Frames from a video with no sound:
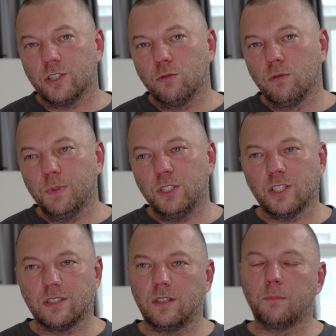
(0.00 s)
You will be
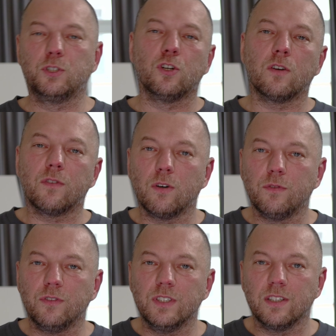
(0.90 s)
just an observer of
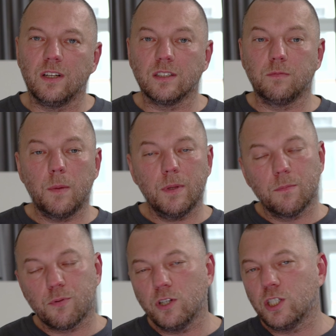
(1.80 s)
the results. Maybe the
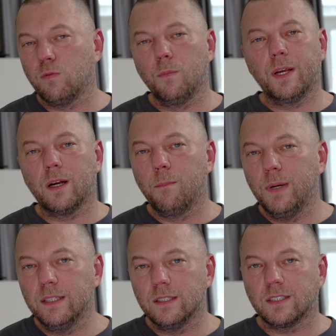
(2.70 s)
project will be
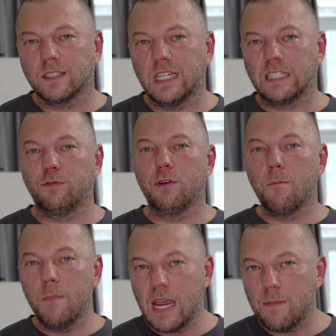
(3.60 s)
completed successfully,
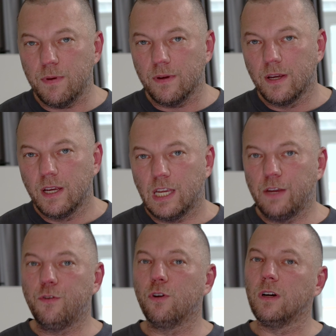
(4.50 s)
maybe,
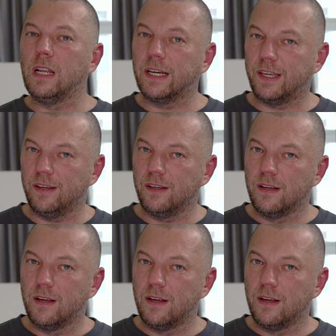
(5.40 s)
if you're lucky.